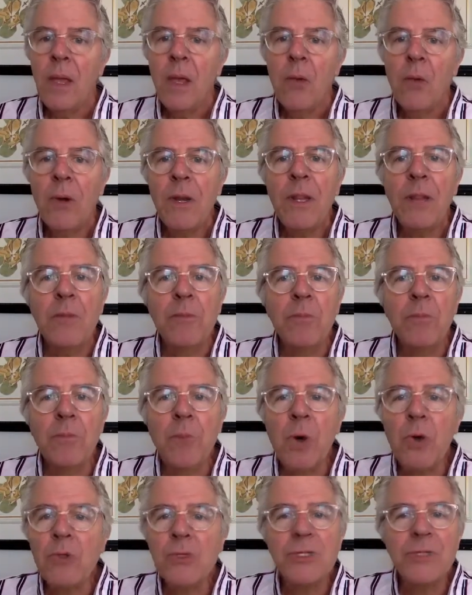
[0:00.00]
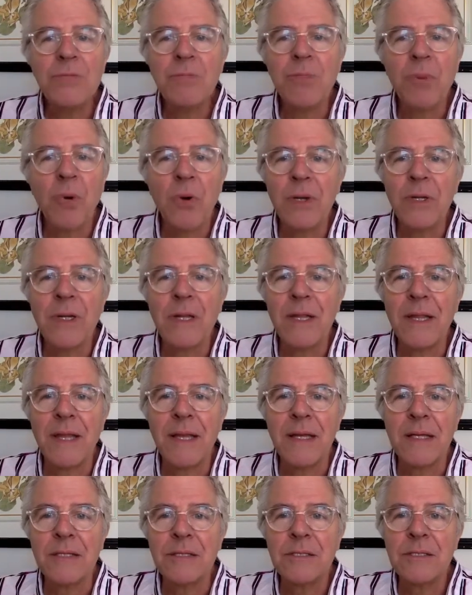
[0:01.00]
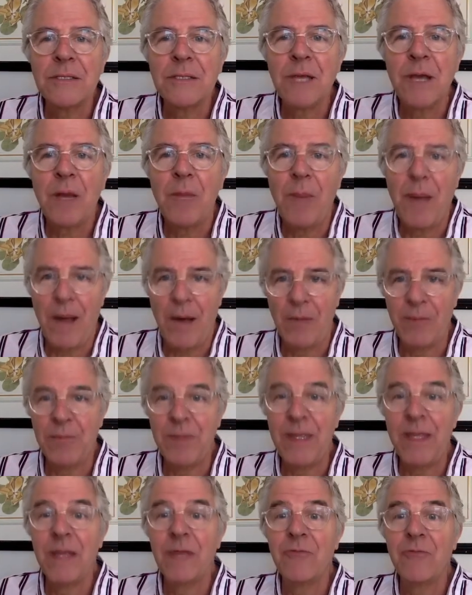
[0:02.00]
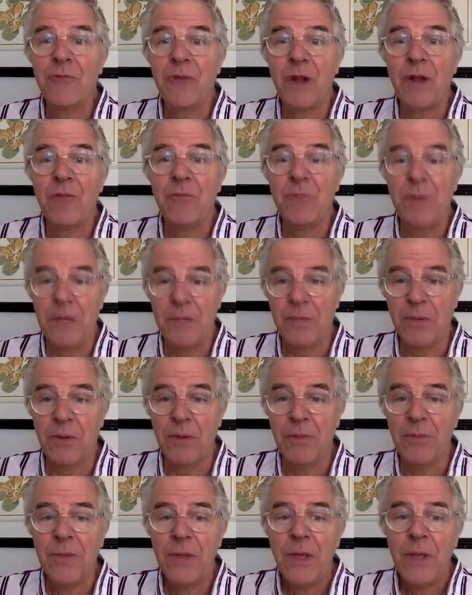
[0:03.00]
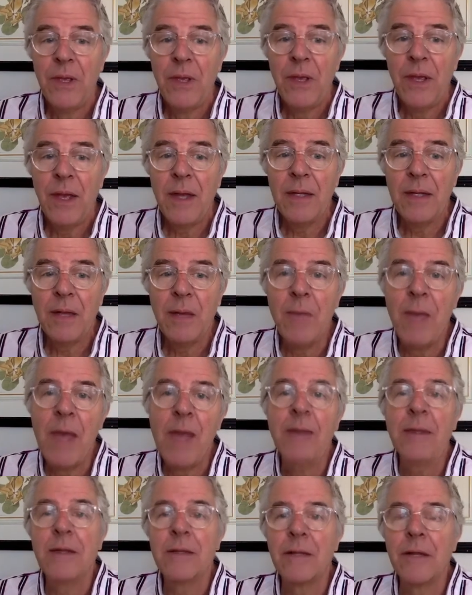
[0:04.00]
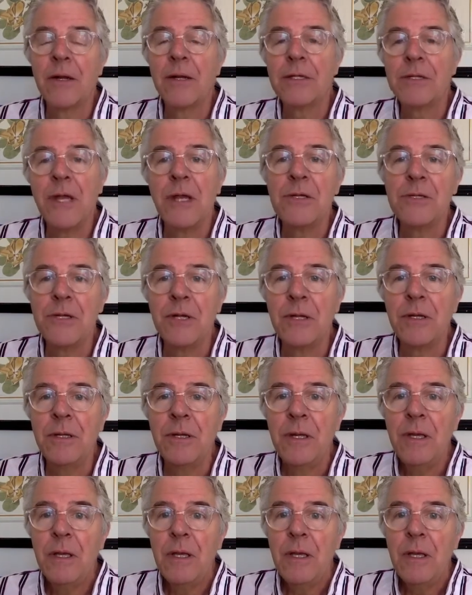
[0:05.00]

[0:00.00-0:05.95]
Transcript: One of the most important things about being in front of people and commanding their attention